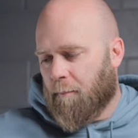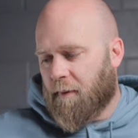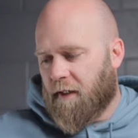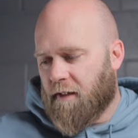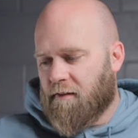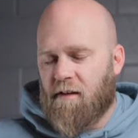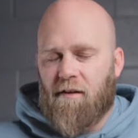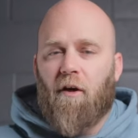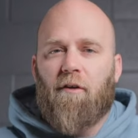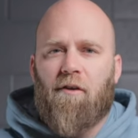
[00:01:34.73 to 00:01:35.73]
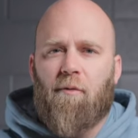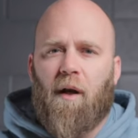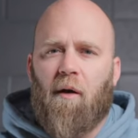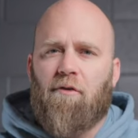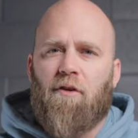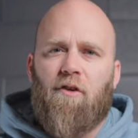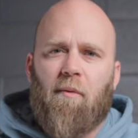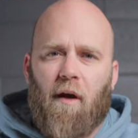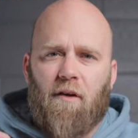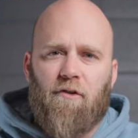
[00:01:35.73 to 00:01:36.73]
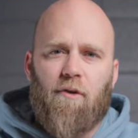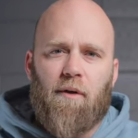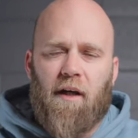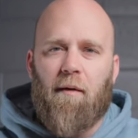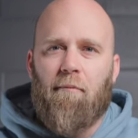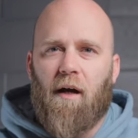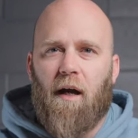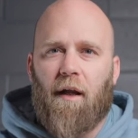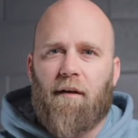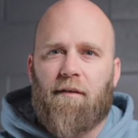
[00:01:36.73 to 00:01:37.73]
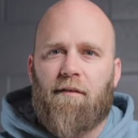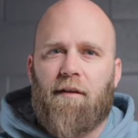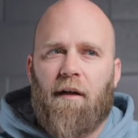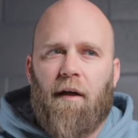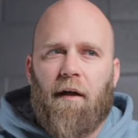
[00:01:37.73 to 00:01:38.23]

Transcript: But I did notice when I was using my dual camera harness,